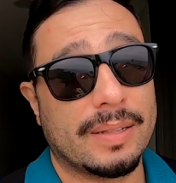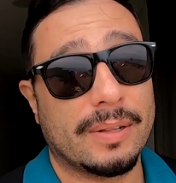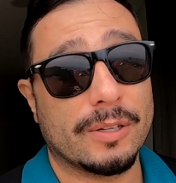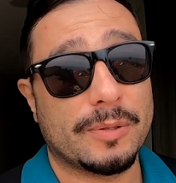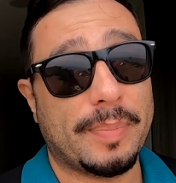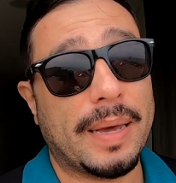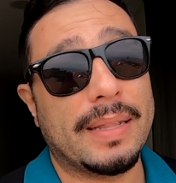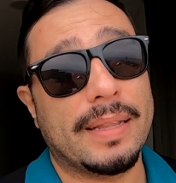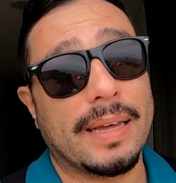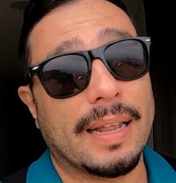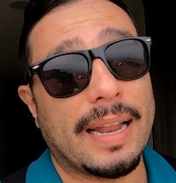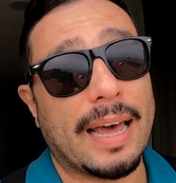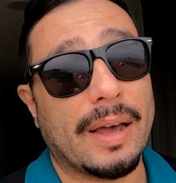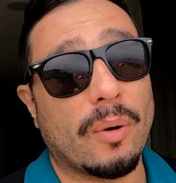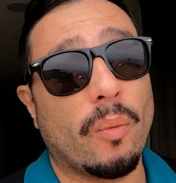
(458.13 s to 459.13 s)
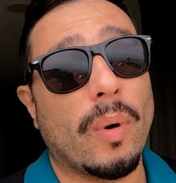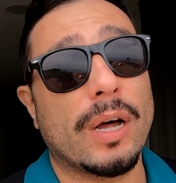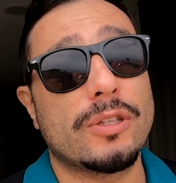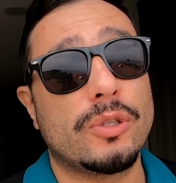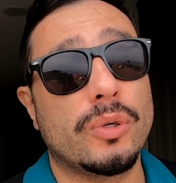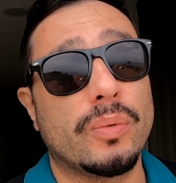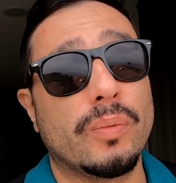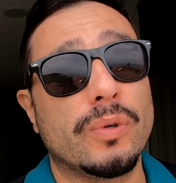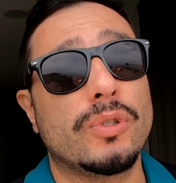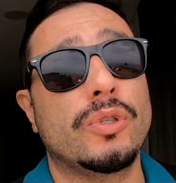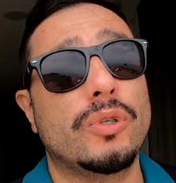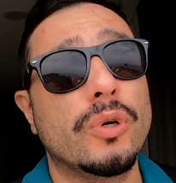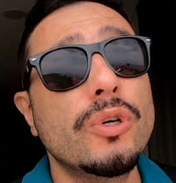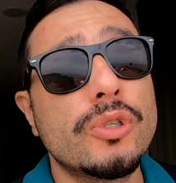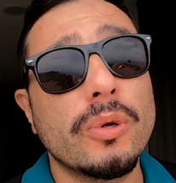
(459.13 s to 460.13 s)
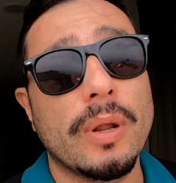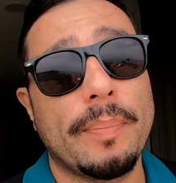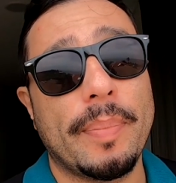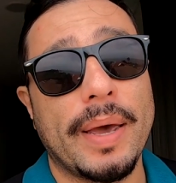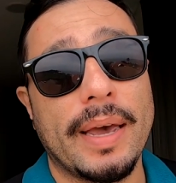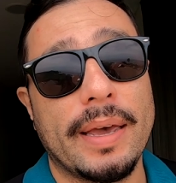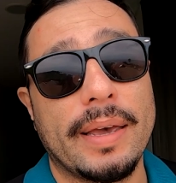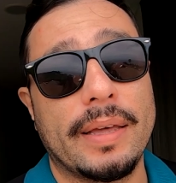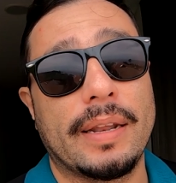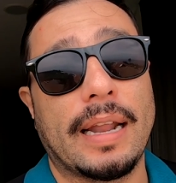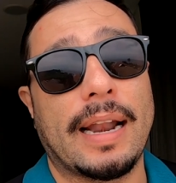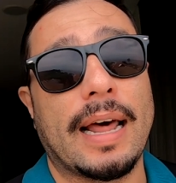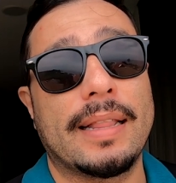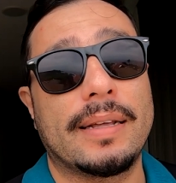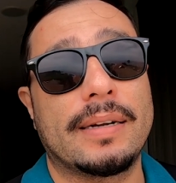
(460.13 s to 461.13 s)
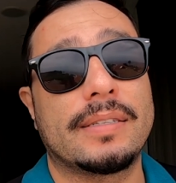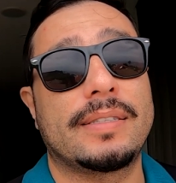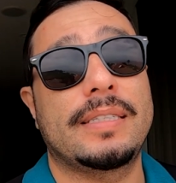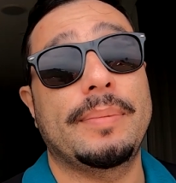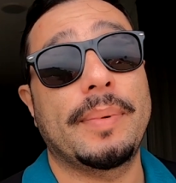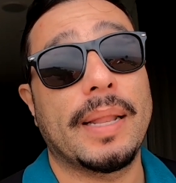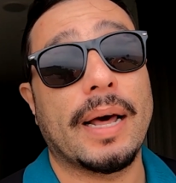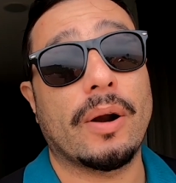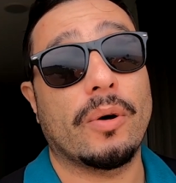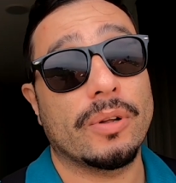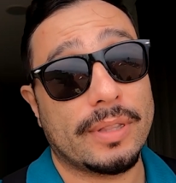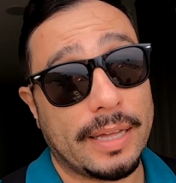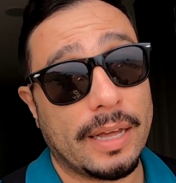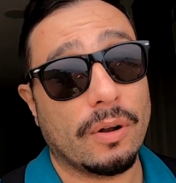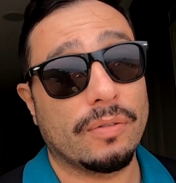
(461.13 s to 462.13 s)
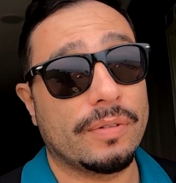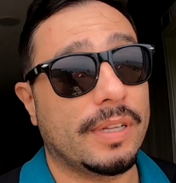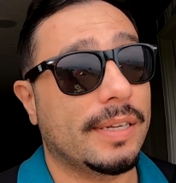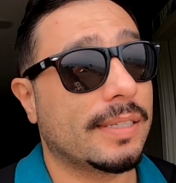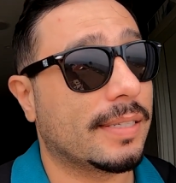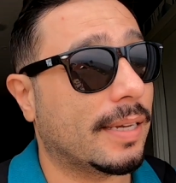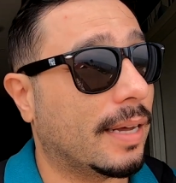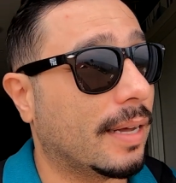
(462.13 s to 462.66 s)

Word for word: not spending like what you would usually pay in another similar hotel of this.